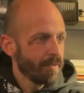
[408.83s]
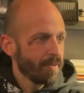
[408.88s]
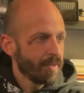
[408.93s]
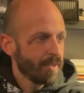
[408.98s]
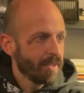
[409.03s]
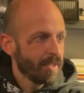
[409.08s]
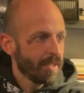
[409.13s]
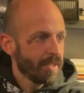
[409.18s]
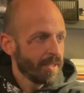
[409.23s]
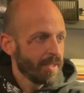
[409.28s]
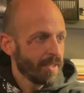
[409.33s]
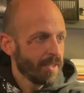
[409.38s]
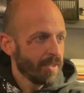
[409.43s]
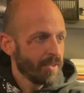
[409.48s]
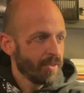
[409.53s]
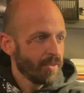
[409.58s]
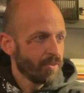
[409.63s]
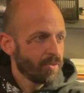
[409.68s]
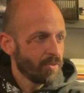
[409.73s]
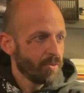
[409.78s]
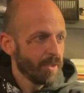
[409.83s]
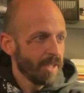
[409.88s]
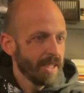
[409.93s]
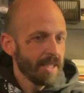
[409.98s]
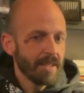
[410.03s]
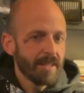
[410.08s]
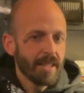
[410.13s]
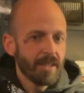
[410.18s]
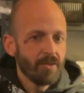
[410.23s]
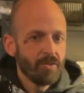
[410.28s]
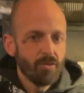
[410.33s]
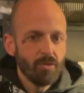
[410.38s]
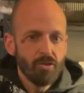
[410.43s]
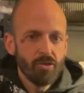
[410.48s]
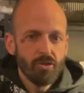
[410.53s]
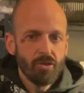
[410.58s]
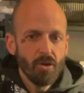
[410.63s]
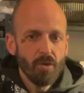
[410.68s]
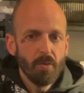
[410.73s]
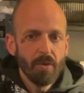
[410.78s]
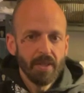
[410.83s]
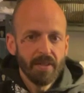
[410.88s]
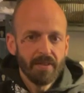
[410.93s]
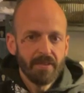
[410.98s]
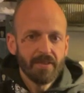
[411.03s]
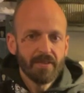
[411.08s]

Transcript: to it and to show it